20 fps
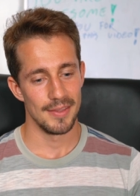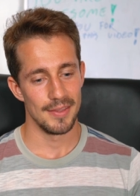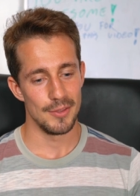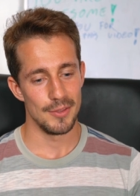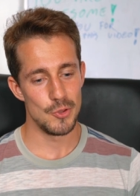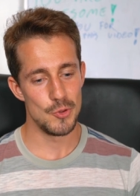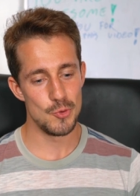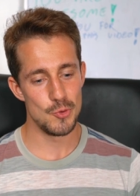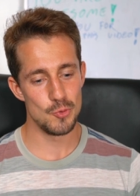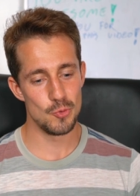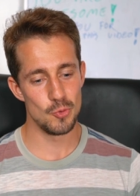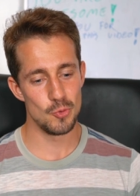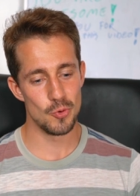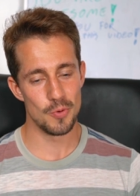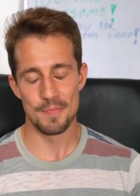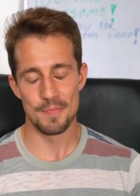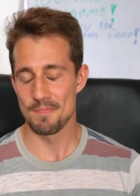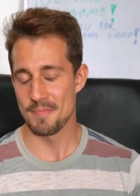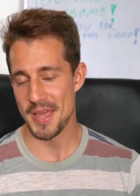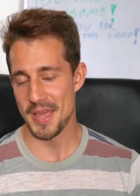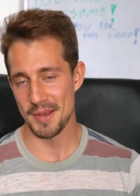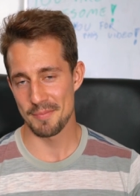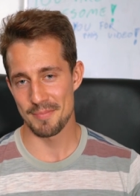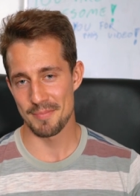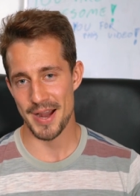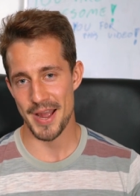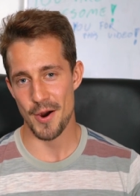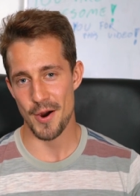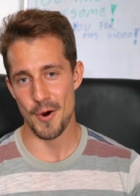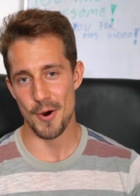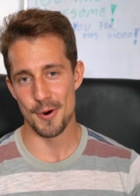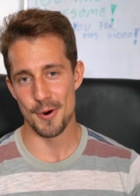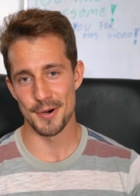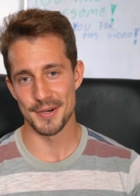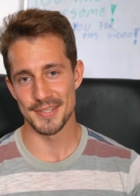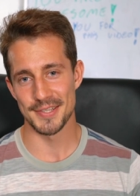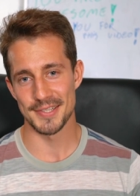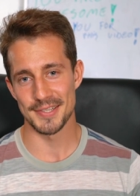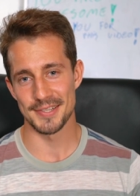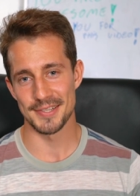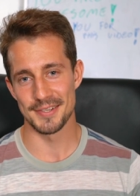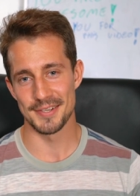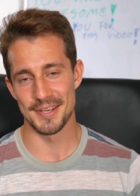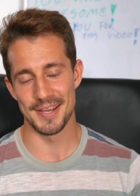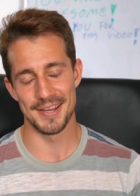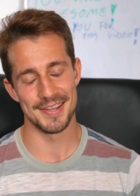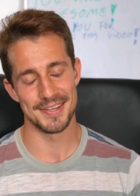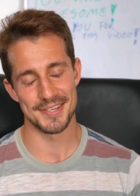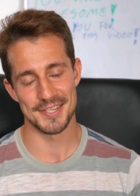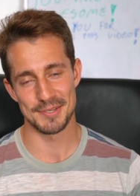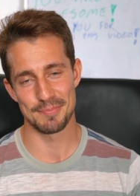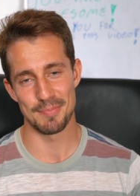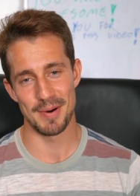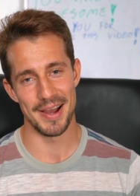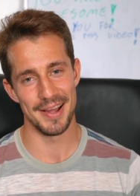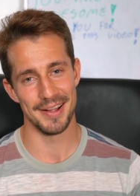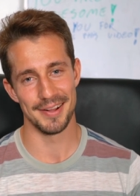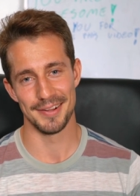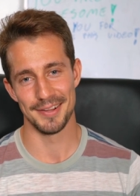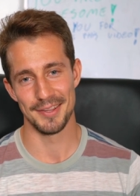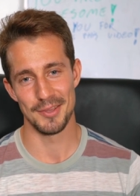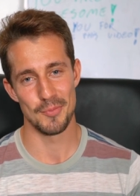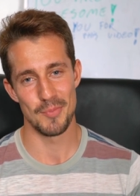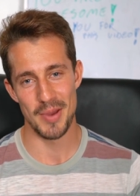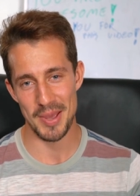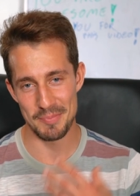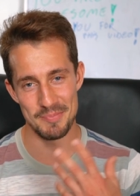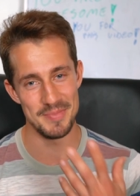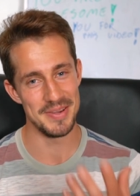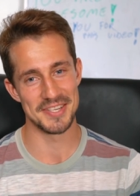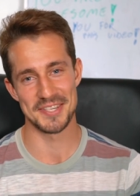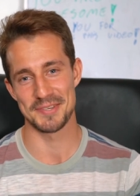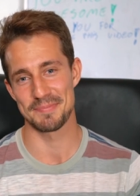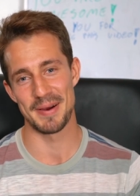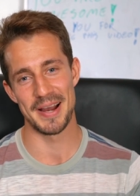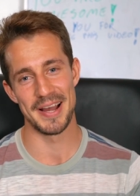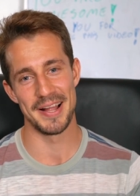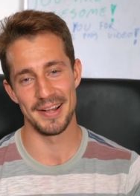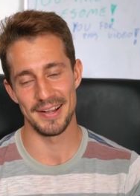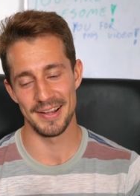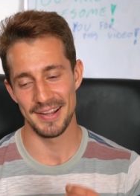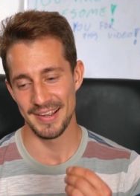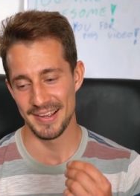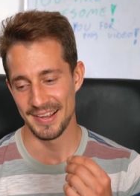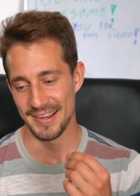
you make my heart smile. You make me smile.